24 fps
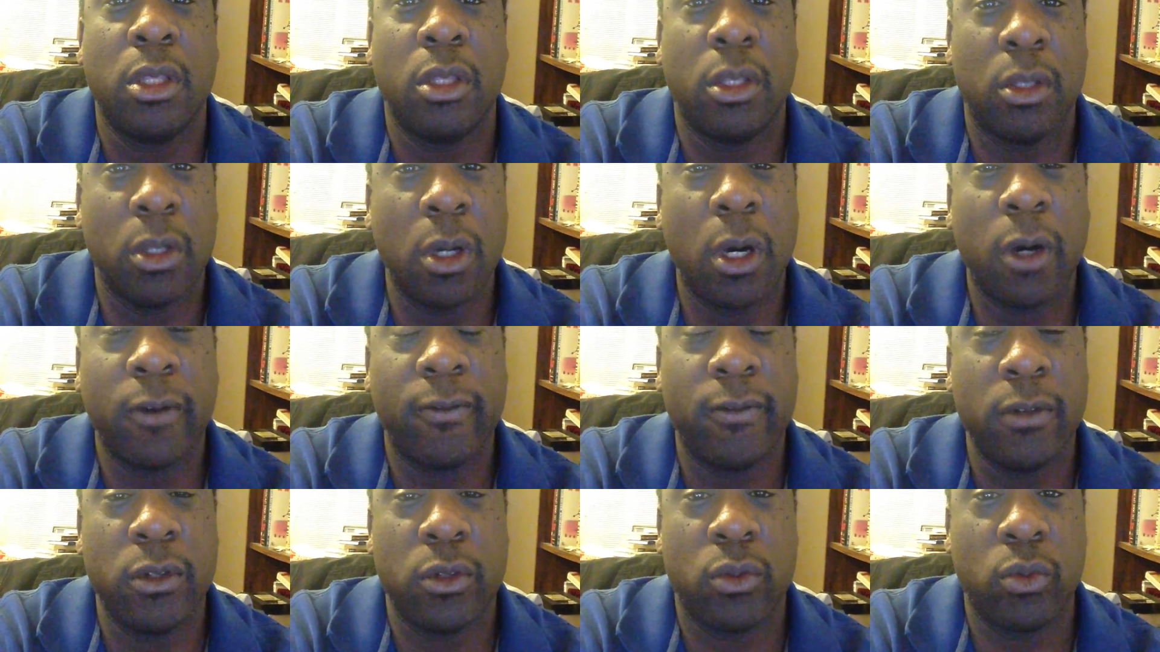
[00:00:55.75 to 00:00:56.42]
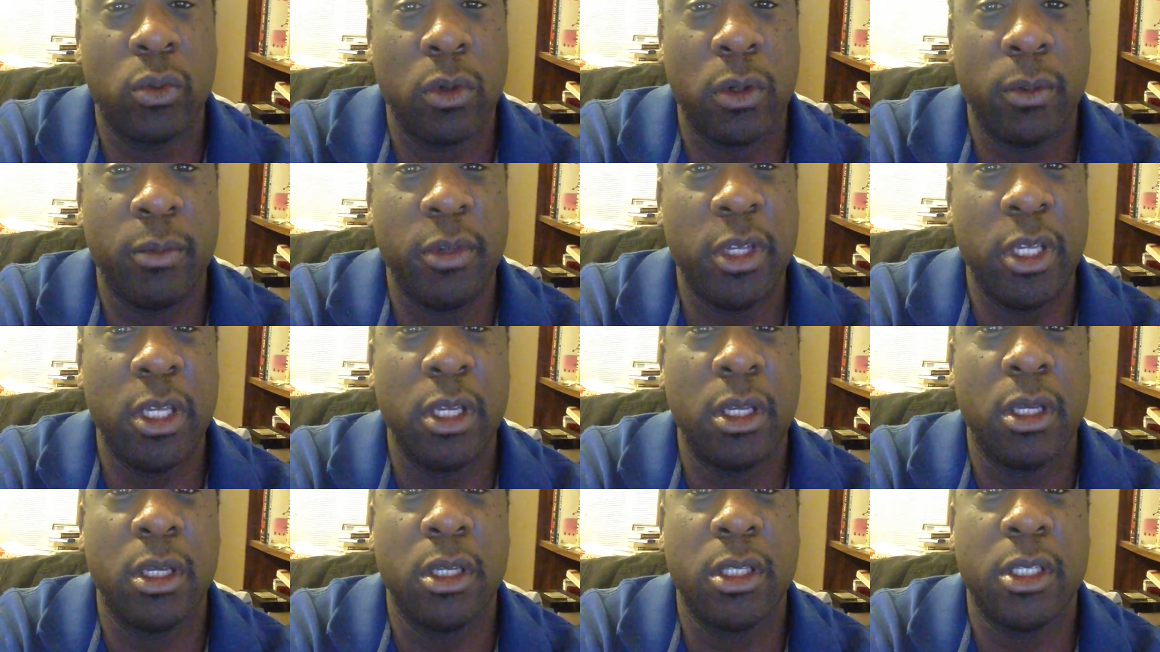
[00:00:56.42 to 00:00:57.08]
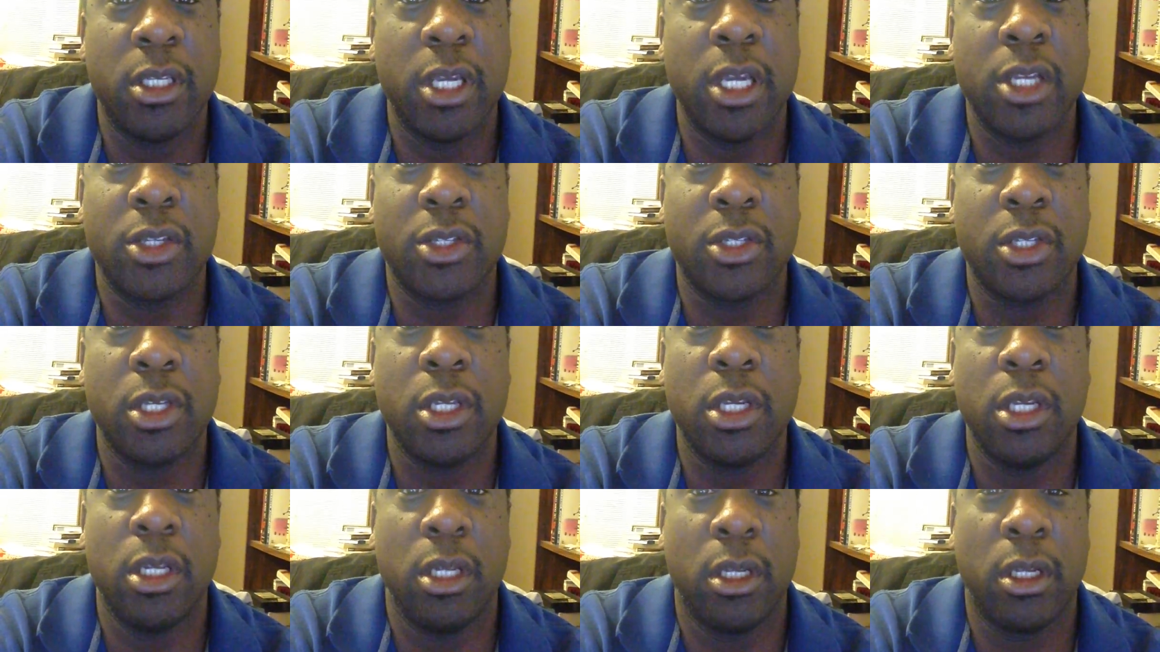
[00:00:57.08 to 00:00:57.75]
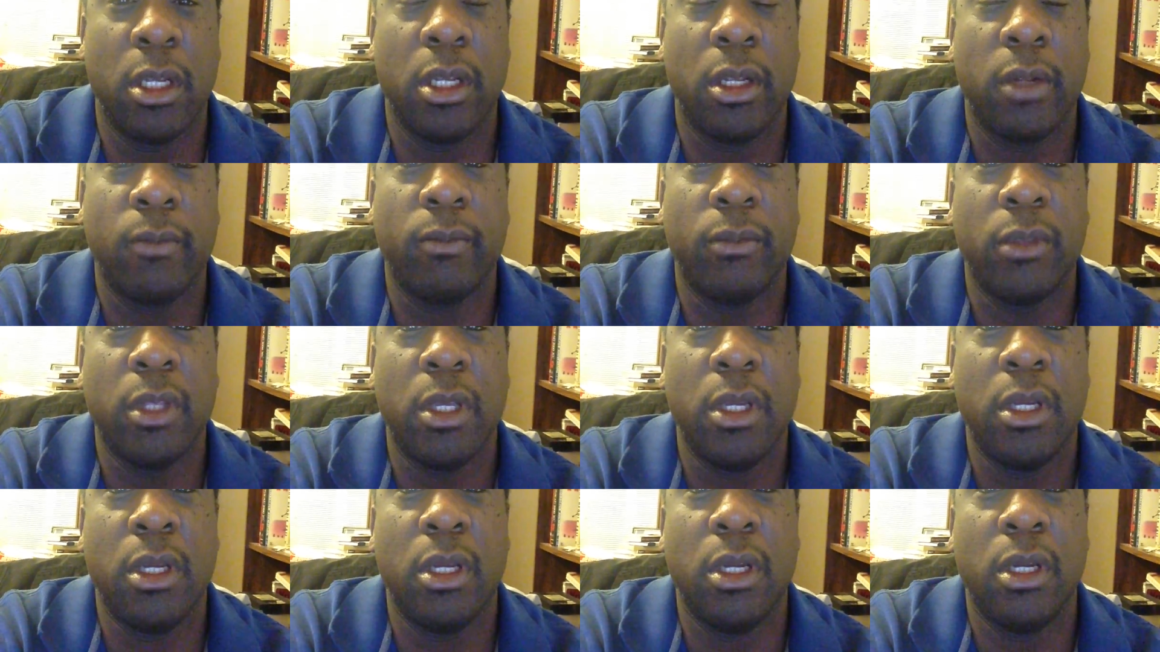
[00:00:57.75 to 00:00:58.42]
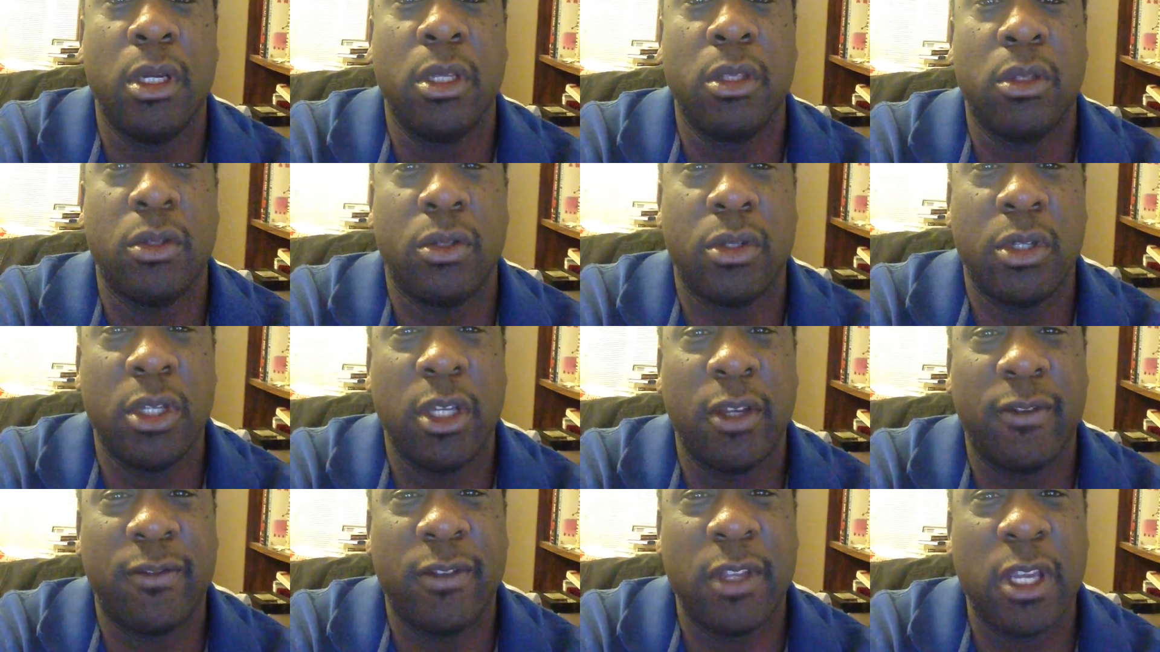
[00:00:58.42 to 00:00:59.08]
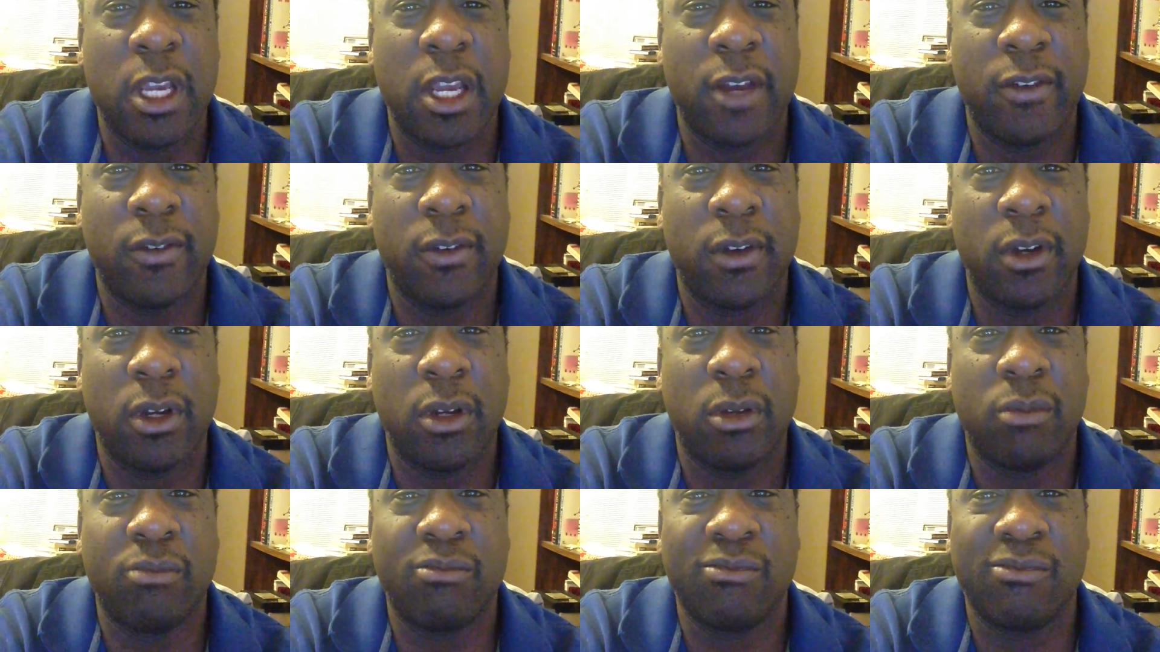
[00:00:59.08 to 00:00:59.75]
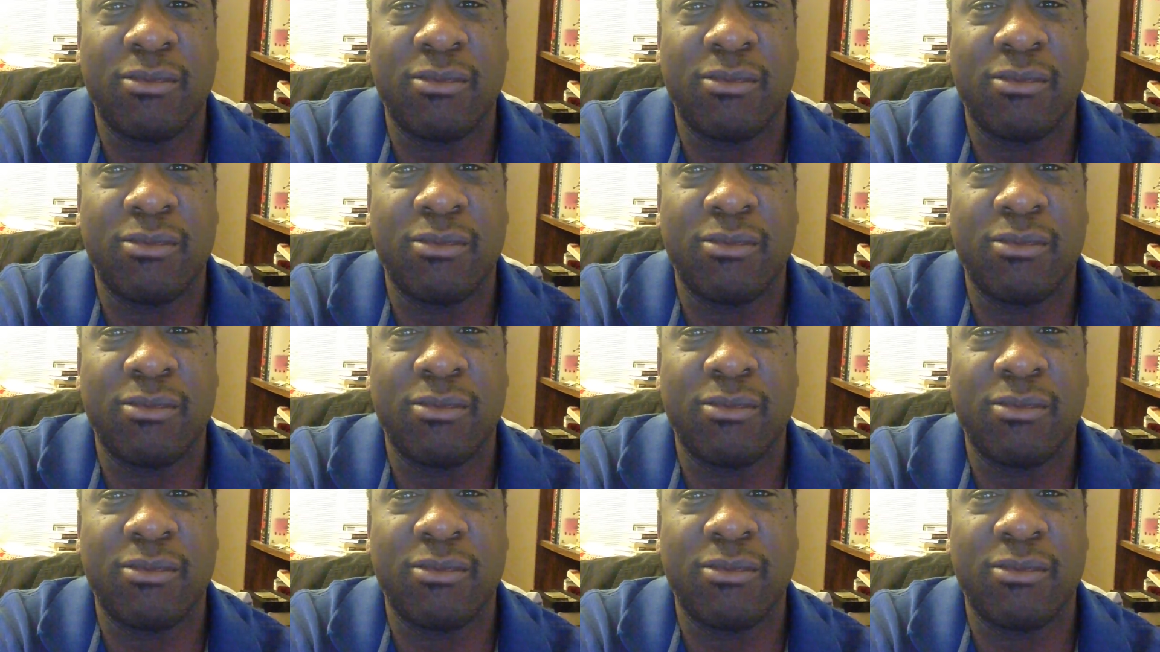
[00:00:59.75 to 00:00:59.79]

the Dolphins will be tested to see if they have a